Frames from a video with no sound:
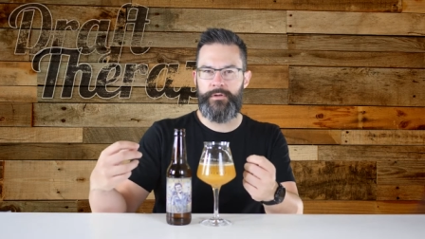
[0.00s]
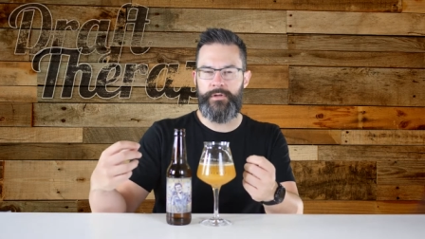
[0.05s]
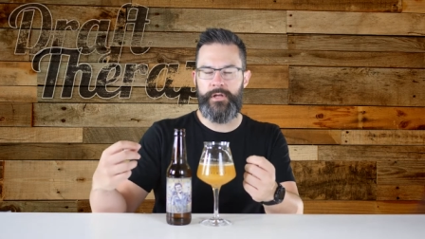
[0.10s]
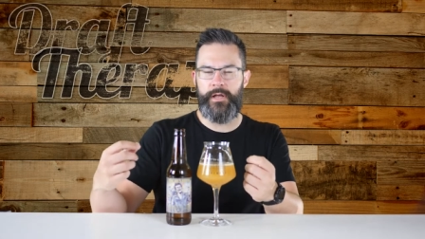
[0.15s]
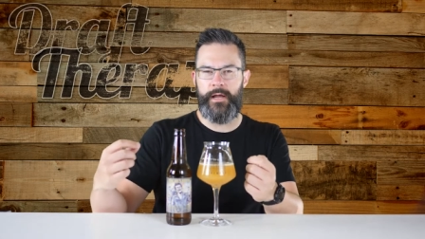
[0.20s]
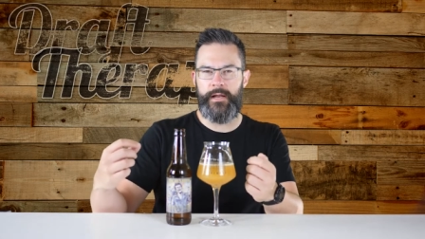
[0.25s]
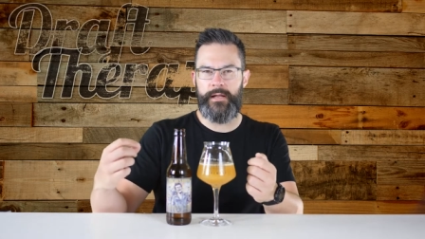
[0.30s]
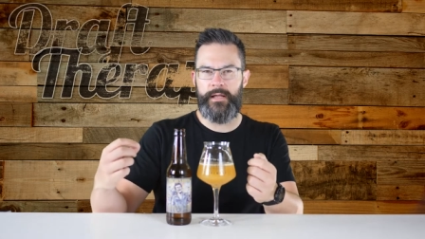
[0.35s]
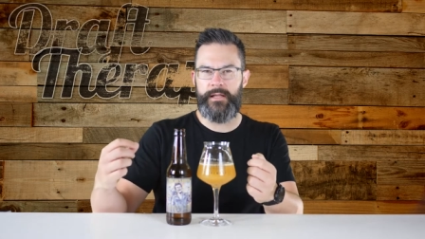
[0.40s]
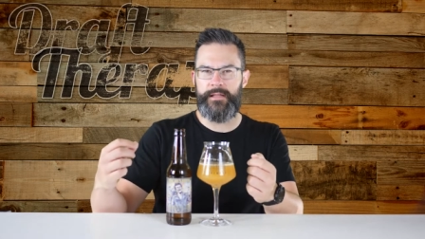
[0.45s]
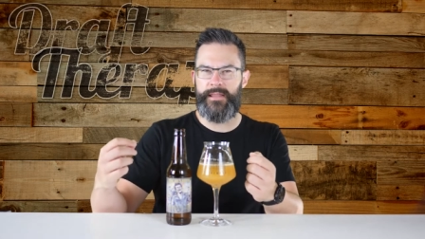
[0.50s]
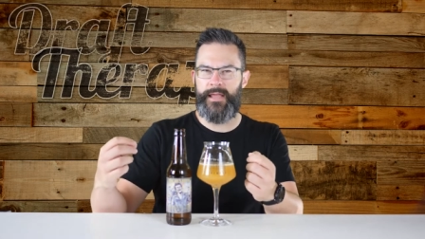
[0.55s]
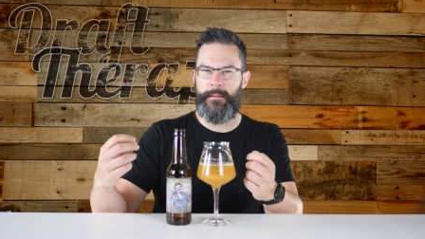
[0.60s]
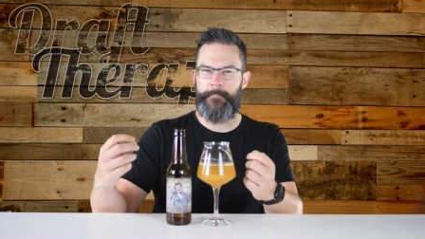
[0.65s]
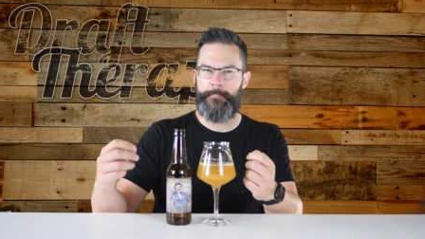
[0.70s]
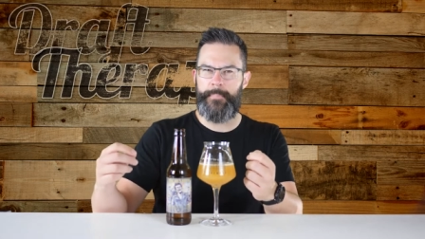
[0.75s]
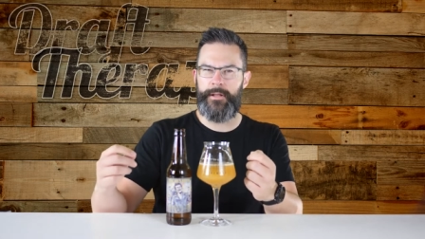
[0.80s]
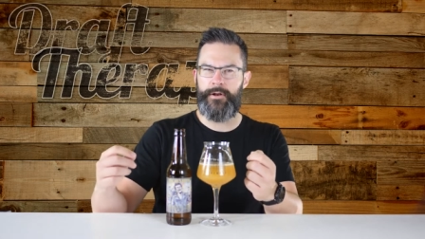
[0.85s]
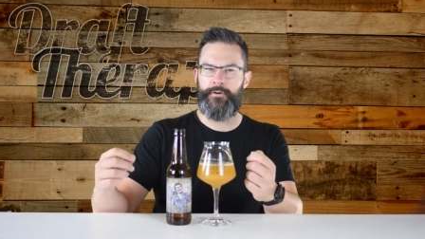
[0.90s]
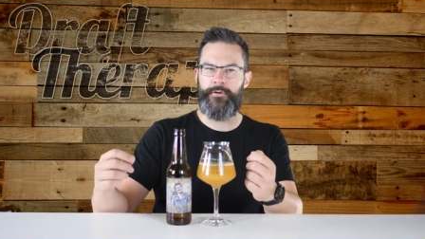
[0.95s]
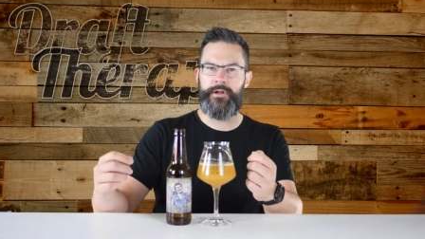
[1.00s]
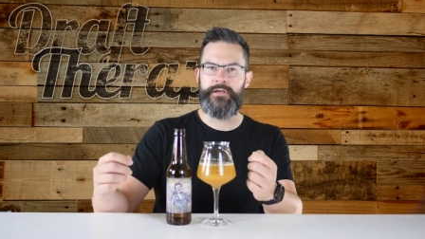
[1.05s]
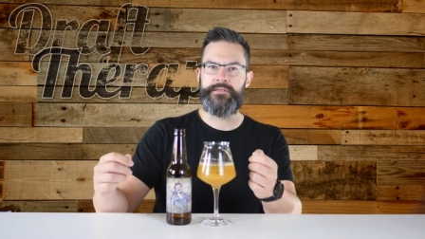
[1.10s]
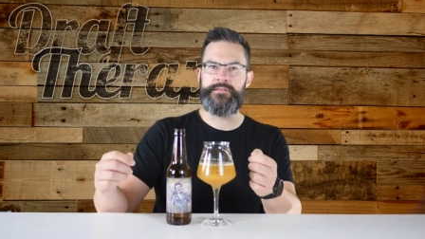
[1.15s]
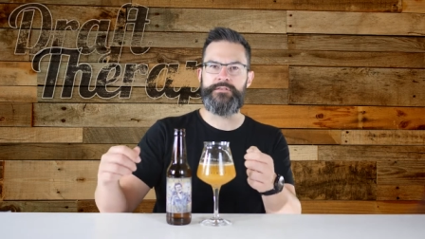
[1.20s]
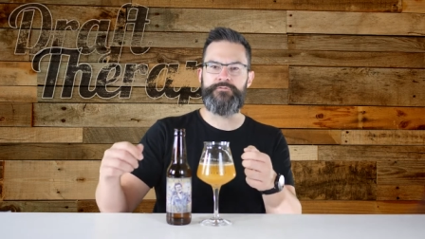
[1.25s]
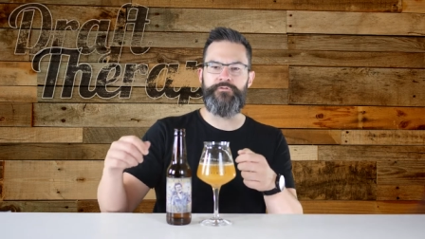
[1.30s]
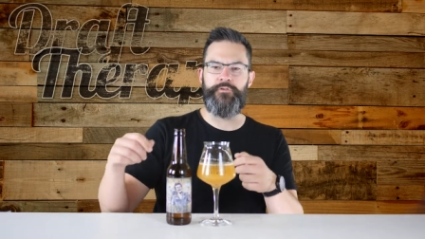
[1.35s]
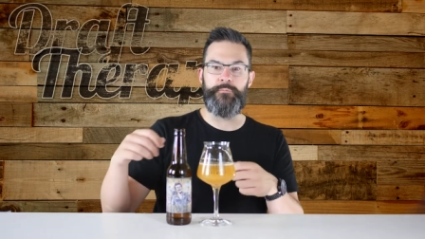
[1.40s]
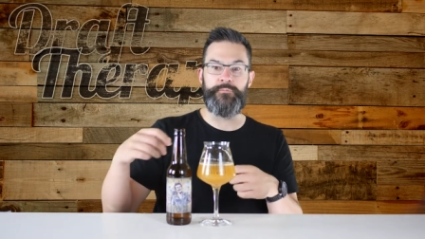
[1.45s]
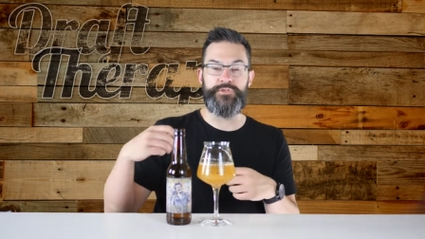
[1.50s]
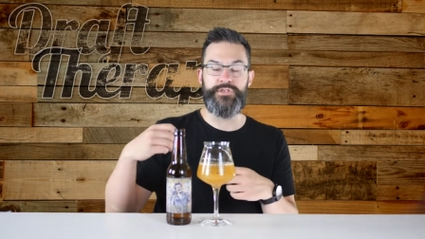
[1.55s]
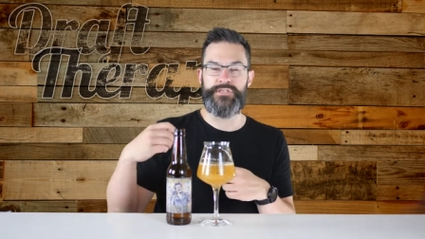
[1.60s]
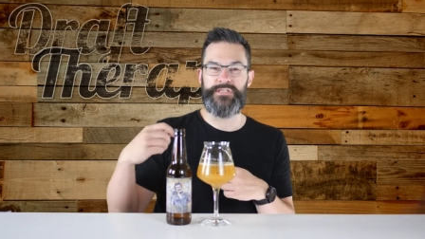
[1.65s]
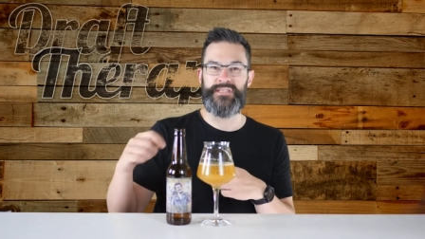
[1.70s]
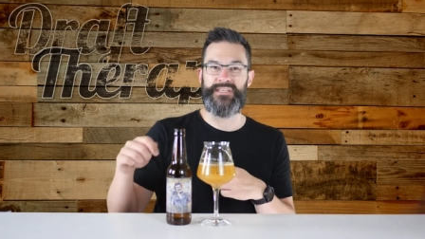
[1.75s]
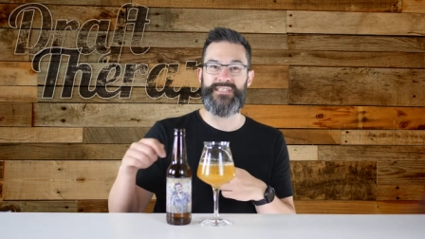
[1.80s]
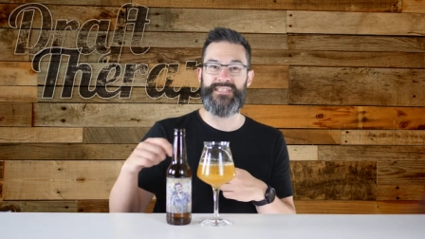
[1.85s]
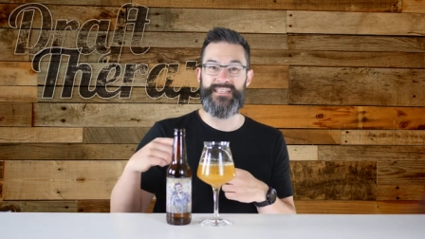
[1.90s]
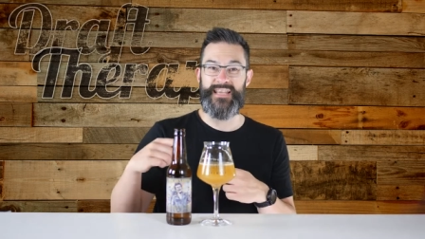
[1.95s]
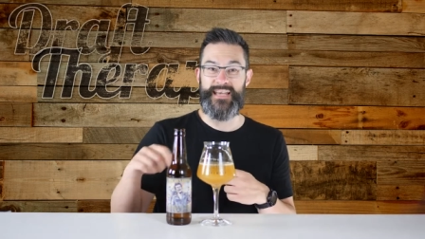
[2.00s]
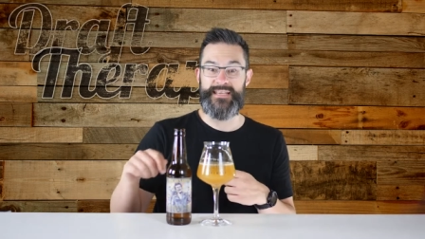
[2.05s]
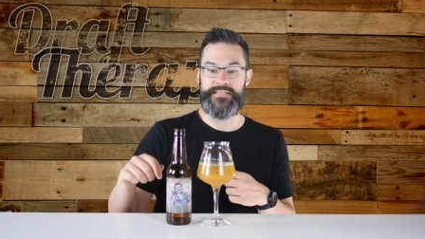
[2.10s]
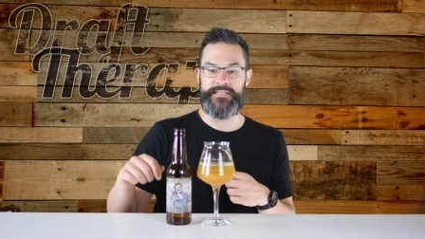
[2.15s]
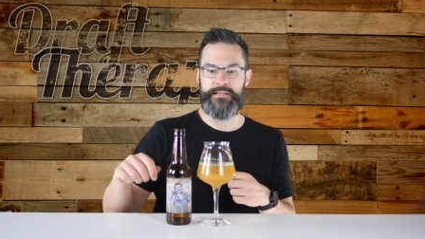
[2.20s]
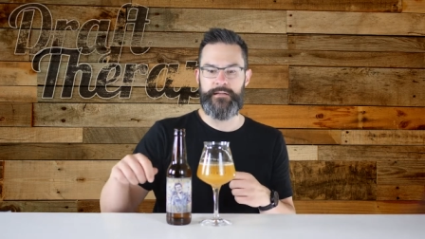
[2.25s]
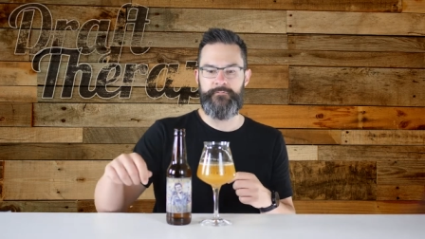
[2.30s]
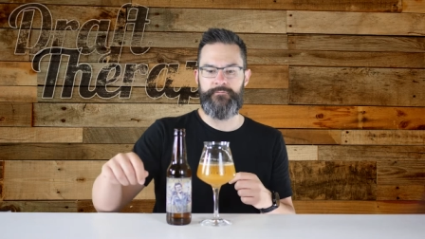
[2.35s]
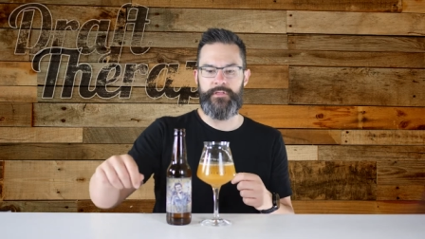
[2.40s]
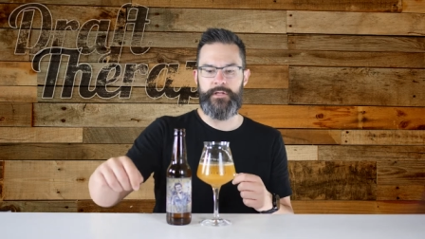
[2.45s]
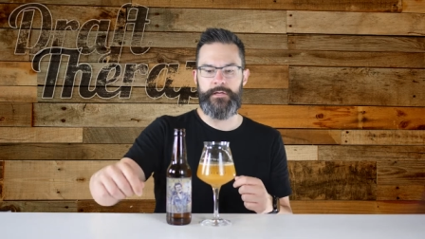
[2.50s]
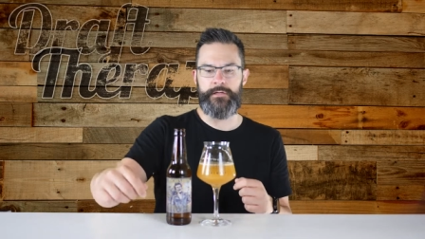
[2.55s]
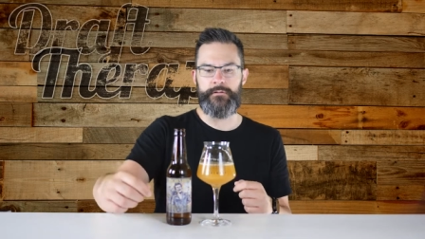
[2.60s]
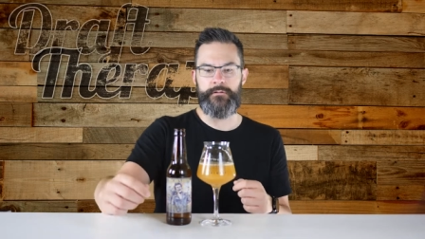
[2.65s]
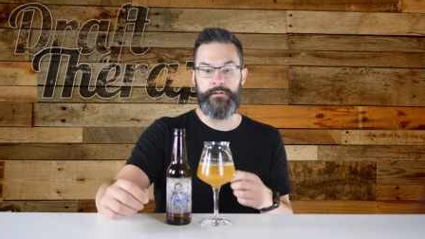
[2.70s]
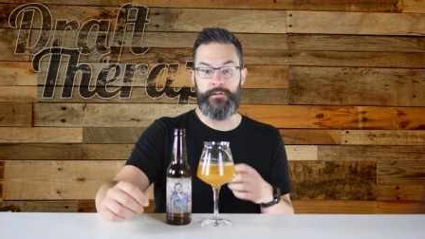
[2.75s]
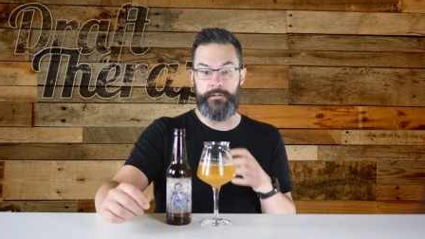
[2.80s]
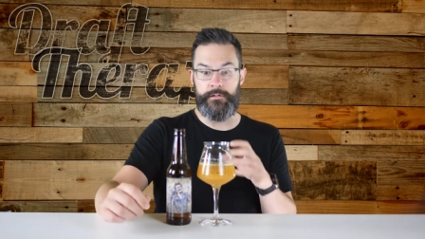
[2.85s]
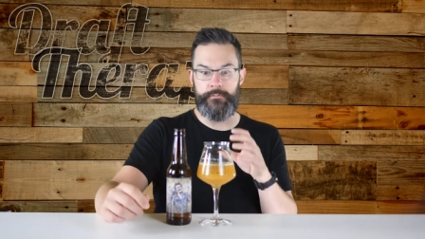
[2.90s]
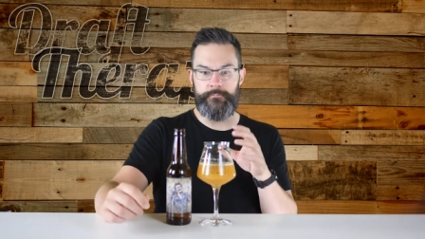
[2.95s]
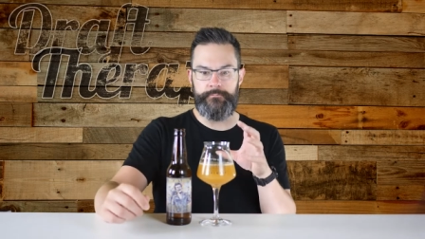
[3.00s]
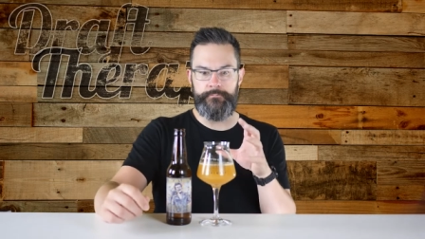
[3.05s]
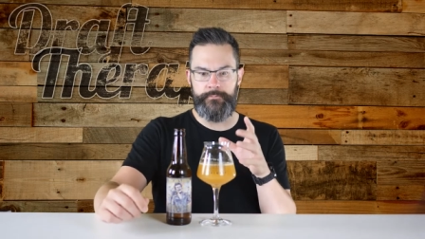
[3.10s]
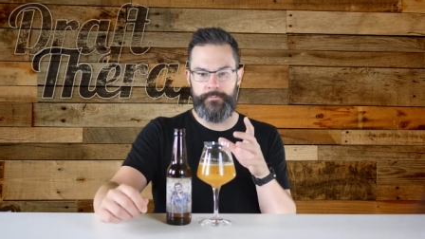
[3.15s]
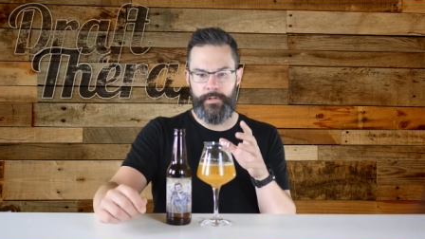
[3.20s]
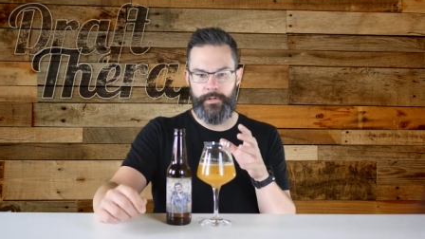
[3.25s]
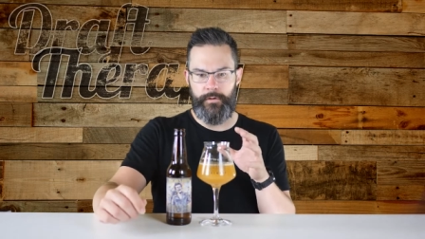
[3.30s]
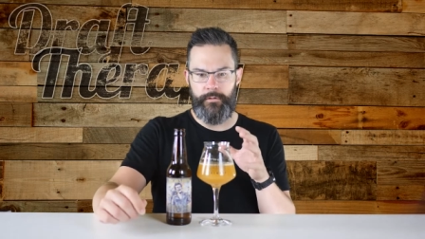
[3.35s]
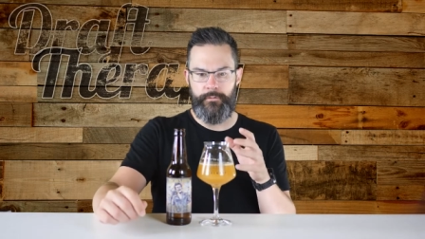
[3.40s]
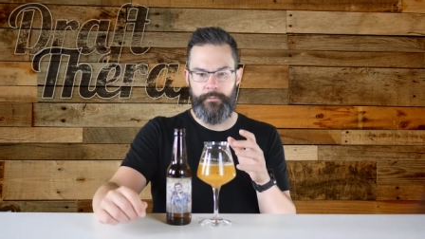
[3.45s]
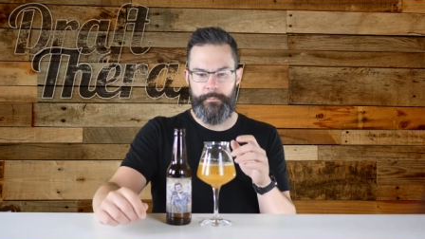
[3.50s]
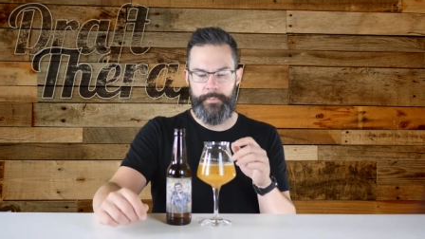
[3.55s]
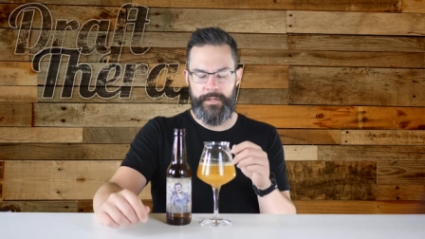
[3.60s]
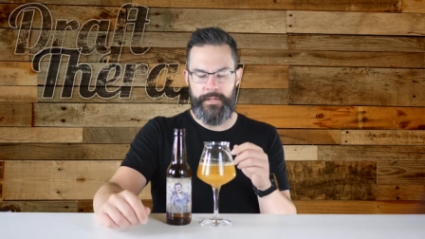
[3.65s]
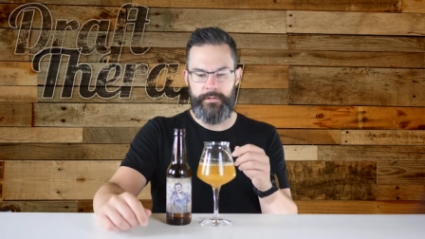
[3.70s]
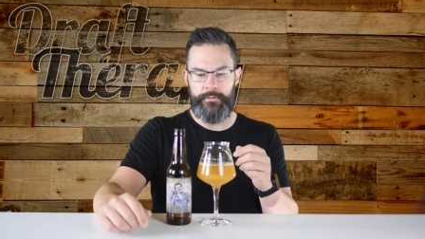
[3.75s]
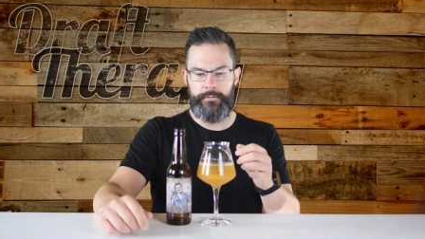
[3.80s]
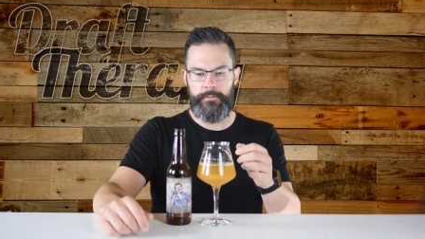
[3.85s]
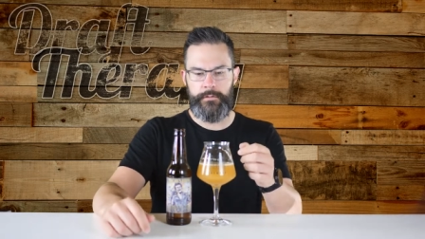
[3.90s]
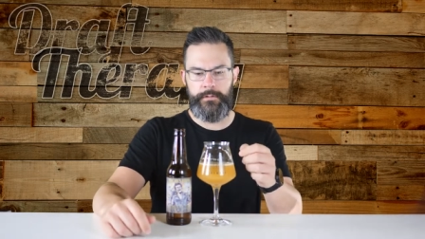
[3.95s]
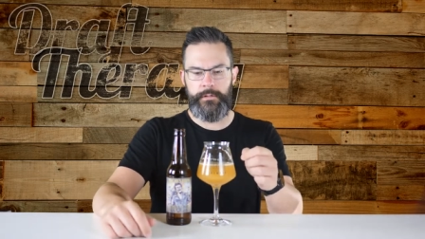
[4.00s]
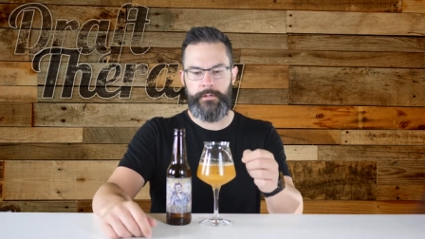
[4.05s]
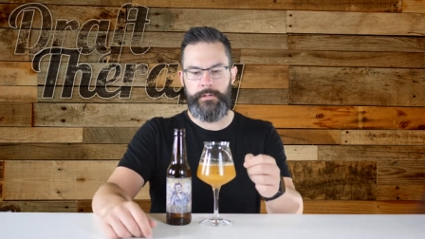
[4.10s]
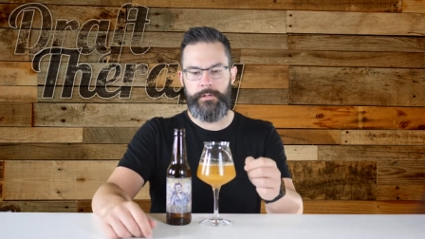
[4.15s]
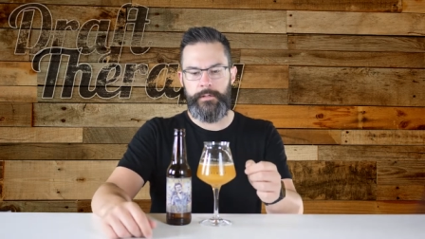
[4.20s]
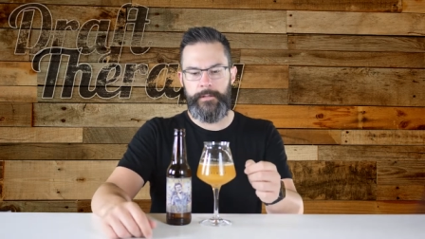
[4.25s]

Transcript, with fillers: you kind of get that bitterness from just the zest of the, the you know, the peel.